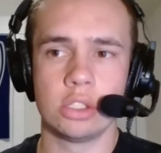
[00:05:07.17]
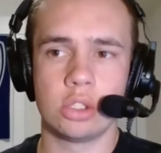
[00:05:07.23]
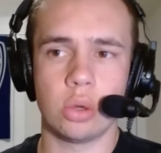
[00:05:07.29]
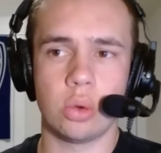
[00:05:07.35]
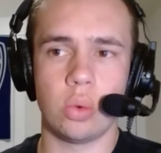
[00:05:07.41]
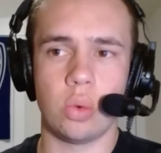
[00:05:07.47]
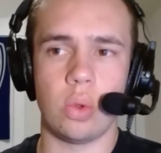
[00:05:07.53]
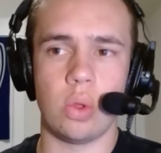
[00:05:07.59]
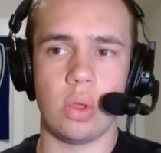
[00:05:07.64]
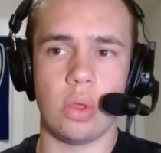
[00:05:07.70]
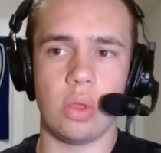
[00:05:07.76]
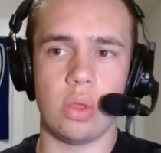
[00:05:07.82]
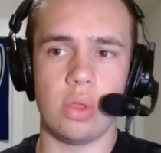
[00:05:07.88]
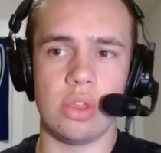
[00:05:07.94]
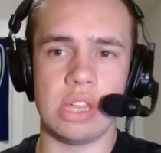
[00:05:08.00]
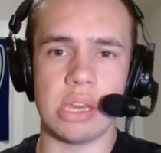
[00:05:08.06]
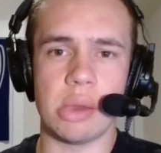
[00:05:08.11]
So
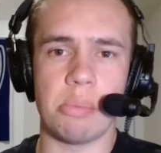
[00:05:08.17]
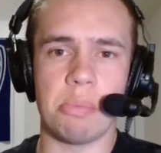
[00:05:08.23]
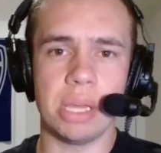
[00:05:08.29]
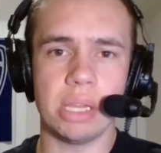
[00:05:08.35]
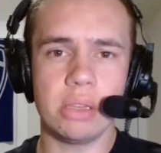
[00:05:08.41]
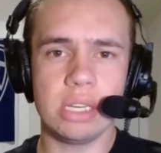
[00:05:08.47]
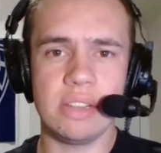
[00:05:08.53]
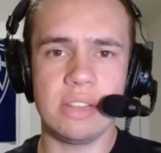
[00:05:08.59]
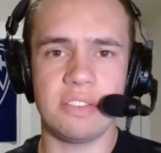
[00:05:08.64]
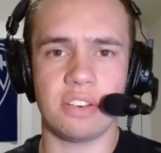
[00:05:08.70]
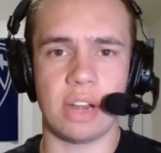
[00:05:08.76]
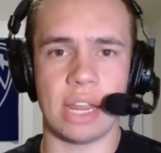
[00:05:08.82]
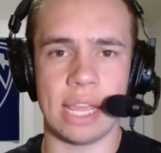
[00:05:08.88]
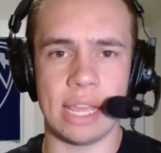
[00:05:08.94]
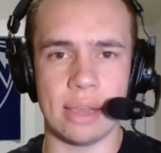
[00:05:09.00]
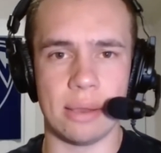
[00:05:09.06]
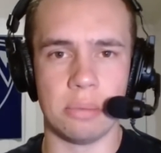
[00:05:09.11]
the ability
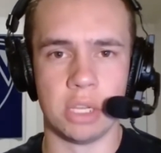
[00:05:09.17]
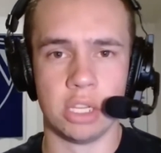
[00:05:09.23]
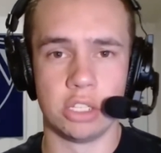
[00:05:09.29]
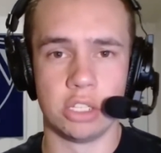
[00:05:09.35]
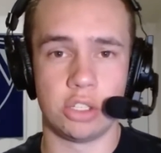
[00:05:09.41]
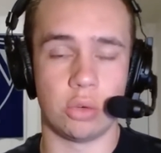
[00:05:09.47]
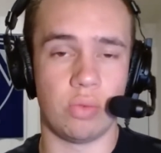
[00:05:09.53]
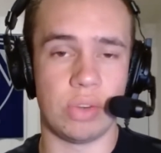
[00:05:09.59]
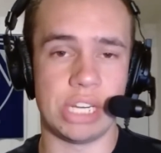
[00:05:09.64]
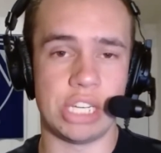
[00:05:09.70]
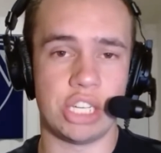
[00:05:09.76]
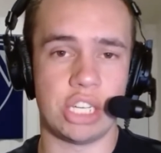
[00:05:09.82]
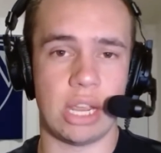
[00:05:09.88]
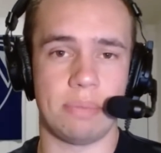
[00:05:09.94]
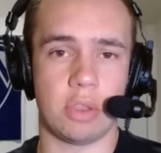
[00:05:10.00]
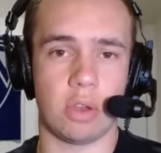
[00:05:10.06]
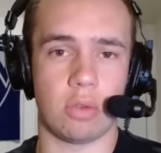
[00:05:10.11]
for him to
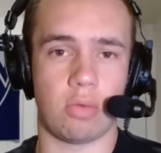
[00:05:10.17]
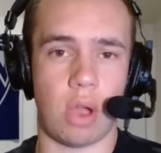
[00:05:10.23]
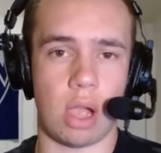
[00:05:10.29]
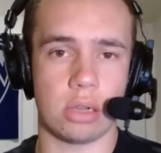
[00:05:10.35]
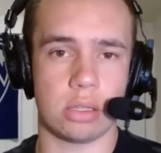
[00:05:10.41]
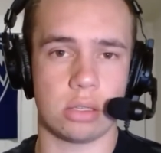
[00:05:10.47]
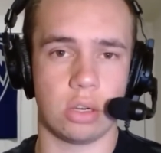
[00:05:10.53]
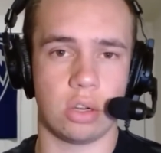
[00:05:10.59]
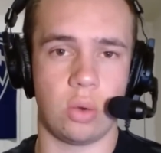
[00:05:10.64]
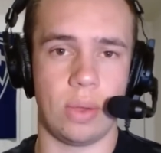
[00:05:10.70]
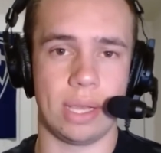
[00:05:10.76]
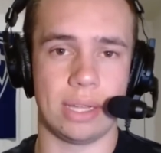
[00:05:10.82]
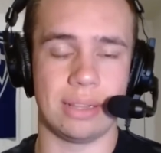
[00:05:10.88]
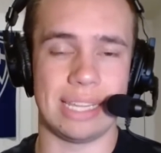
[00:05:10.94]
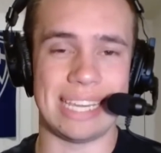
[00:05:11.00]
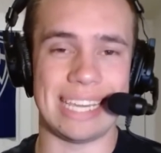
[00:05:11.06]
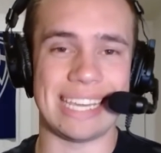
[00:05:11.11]
reshape the roster
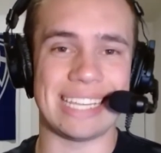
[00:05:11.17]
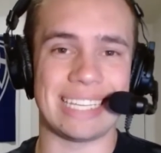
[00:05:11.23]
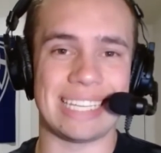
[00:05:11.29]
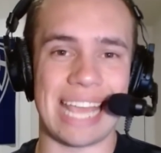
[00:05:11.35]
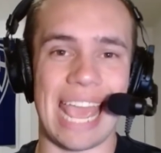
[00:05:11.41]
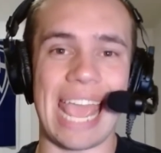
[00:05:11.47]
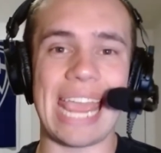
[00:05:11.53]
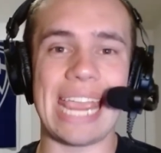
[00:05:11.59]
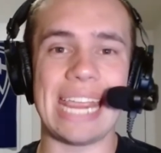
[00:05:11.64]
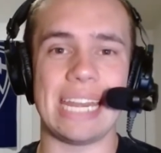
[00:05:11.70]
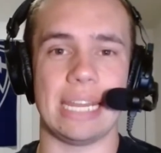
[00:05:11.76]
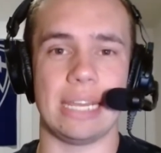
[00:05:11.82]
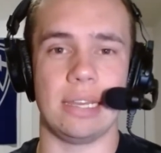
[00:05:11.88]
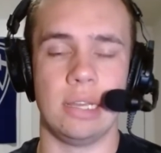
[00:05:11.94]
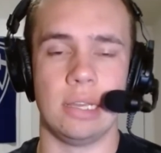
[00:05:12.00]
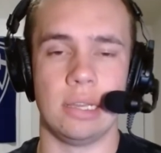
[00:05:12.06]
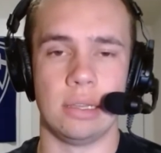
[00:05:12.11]
quickly is
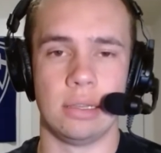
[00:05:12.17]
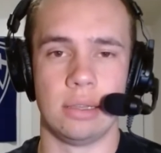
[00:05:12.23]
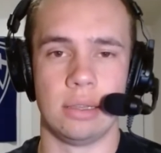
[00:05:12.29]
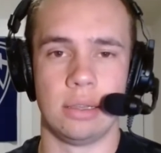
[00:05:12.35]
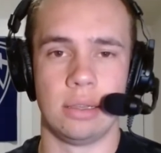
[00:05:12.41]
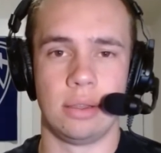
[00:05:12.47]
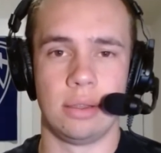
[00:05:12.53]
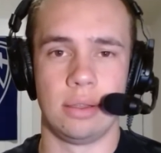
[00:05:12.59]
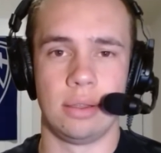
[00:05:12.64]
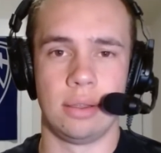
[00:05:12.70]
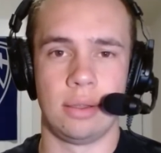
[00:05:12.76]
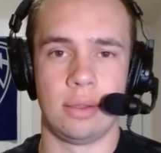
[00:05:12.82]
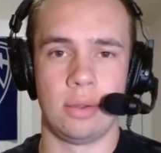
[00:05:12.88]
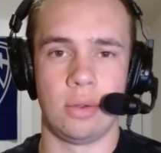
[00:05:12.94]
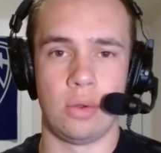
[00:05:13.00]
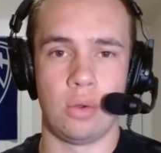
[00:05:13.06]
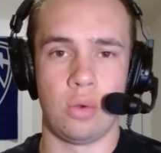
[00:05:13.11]
aided
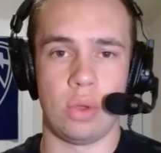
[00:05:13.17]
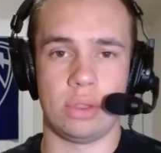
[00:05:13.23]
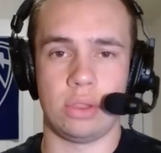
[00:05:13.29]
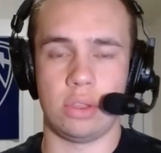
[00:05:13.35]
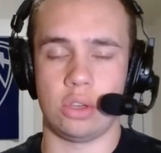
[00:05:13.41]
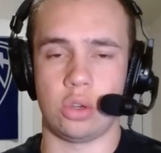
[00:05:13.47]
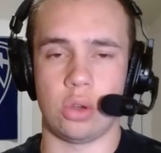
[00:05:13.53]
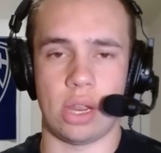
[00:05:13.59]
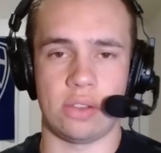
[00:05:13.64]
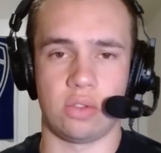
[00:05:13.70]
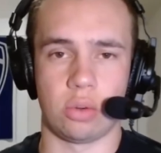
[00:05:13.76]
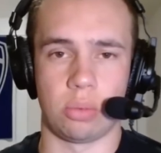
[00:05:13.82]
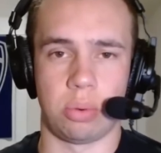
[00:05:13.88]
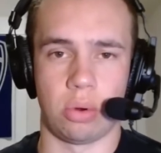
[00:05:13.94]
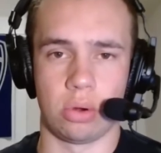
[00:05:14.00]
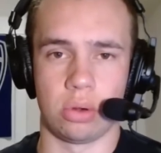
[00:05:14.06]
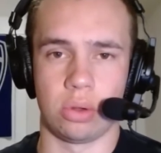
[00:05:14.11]
with the
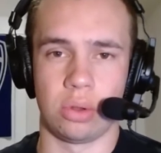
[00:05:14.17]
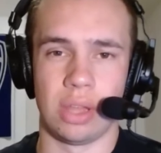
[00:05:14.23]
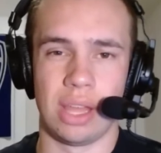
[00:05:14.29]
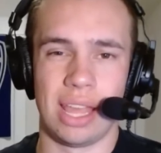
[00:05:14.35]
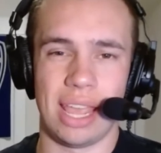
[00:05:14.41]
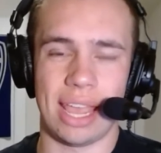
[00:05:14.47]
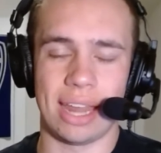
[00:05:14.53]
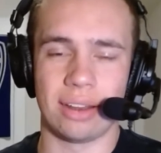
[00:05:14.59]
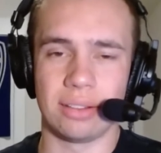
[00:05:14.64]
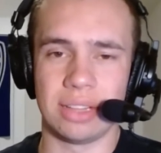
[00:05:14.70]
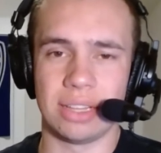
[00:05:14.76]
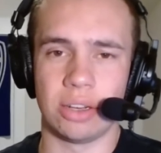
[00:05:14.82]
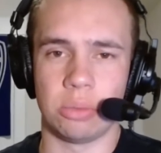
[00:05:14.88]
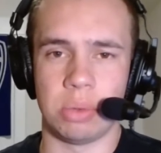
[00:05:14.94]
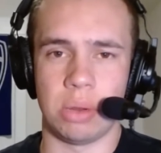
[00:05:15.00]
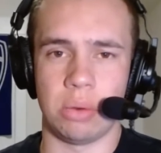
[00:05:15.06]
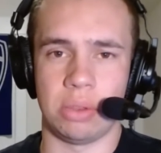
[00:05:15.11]
transfer portal and a
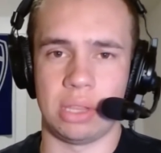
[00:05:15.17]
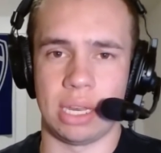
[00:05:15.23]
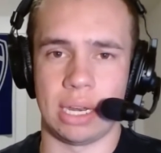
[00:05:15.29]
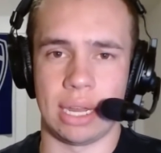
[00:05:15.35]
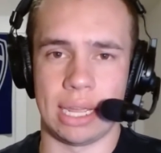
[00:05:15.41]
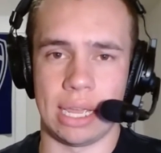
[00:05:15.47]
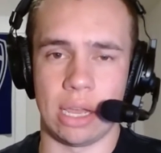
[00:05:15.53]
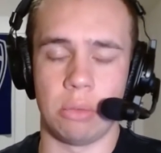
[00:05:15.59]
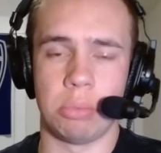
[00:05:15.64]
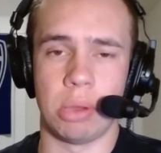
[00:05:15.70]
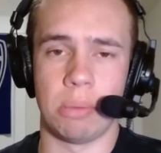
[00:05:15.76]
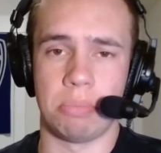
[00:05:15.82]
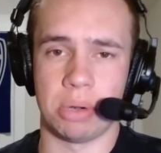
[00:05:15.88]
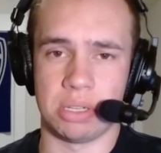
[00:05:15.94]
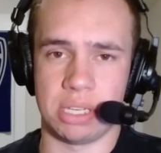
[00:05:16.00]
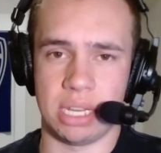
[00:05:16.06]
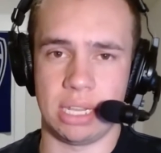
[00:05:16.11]
little bit with NIL,
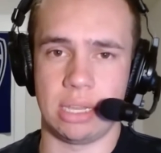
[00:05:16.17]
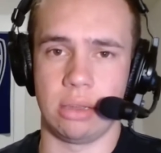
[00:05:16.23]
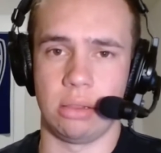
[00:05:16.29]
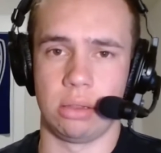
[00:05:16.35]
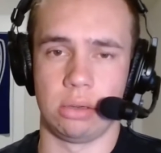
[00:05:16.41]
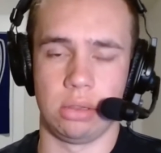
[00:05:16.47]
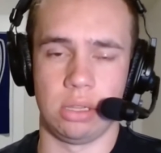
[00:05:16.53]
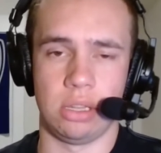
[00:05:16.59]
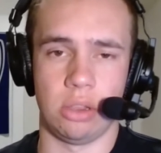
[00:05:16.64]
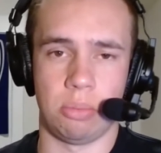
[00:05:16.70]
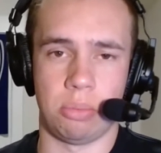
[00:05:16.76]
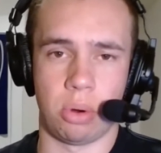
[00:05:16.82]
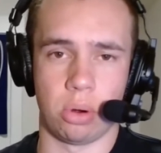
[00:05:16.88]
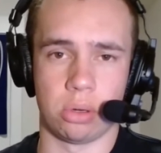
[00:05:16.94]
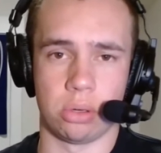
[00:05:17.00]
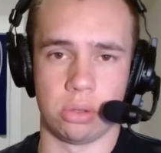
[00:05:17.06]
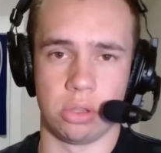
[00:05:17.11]
but particularly the
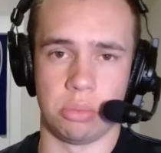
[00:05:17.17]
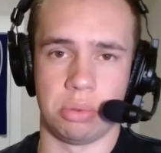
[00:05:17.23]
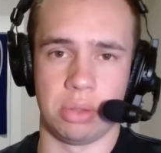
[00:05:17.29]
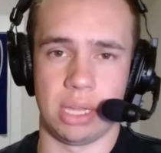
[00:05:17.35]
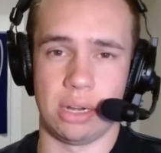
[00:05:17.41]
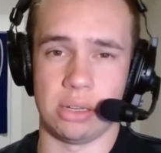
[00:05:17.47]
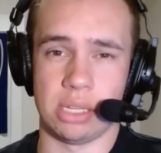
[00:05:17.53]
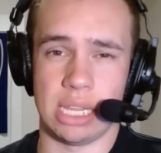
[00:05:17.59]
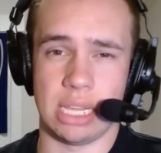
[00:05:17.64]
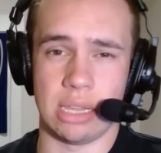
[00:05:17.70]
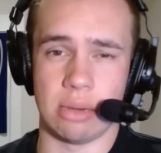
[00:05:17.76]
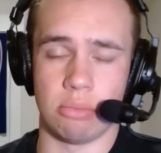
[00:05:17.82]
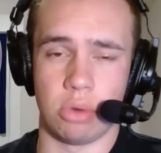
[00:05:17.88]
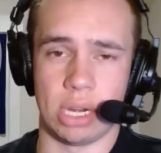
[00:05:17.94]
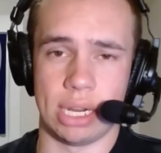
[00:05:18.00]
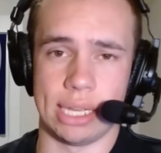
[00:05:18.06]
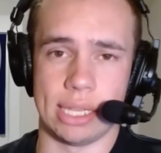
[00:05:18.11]
portal and the players he
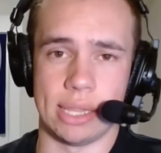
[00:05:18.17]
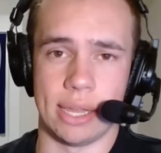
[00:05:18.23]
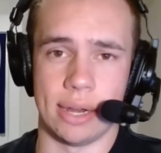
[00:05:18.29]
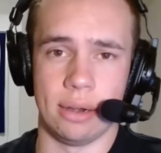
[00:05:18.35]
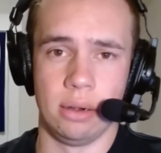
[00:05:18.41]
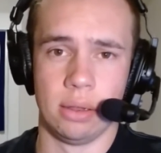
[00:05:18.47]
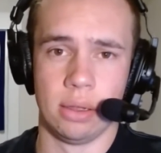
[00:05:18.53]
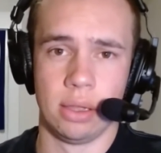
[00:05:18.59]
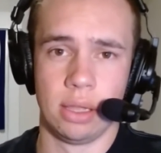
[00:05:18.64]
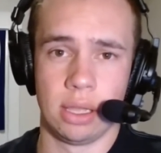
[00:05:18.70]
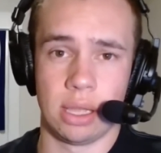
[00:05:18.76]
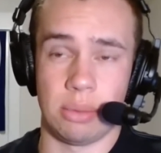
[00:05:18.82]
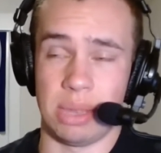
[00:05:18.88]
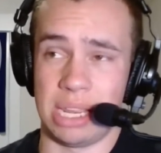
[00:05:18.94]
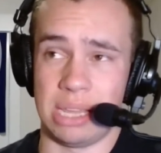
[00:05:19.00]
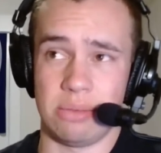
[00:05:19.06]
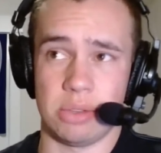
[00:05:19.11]
can bring in there.
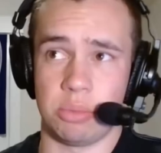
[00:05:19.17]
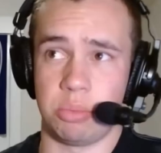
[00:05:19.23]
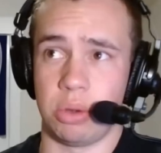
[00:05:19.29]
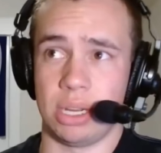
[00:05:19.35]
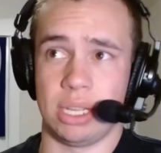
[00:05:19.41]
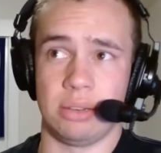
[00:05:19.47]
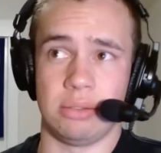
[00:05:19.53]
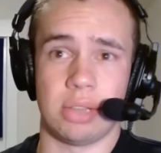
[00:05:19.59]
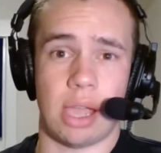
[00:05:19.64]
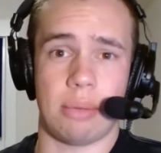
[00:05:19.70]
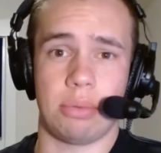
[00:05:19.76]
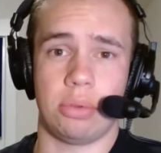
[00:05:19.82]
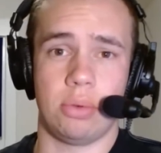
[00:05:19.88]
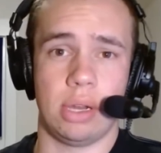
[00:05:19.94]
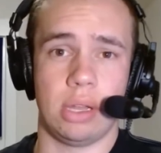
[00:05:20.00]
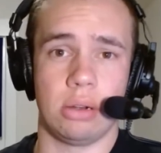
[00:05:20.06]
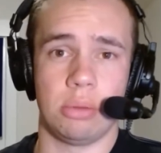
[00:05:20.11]
I mean, he was bringing
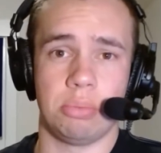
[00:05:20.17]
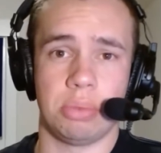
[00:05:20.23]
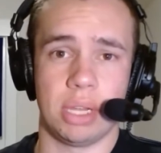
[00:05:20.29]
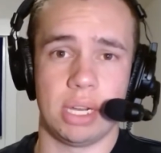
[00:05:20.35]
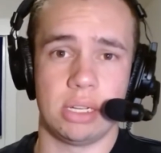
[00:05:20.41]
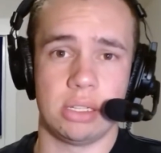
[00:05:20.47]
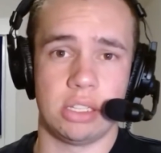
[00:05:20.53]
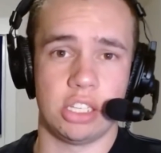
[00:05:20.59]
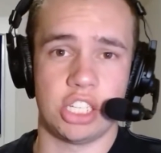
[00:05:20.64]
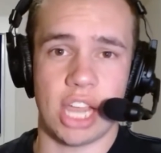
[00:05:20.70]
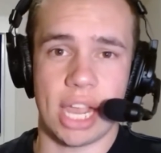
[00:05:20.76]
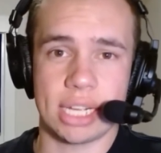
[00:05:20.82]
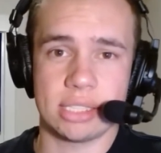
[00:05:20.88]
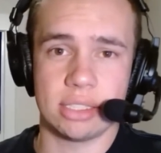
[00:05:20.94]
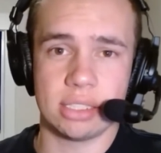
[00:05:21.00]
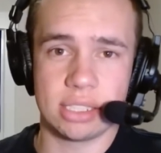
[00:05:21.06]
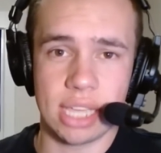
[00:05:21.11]
top 300 players to
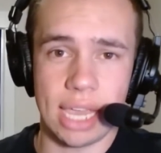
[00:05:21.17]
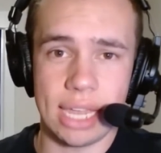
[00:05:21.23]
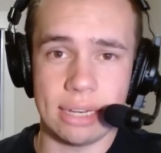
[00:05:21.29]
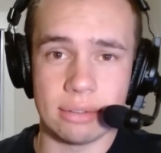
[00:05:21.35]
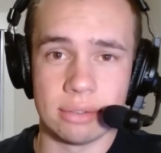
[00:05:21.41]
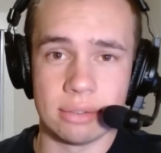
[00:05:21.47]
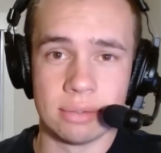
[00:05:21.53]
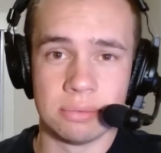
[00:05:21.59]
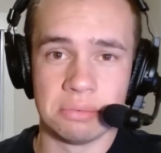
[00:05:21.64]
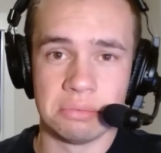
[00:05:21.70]
Jackson State.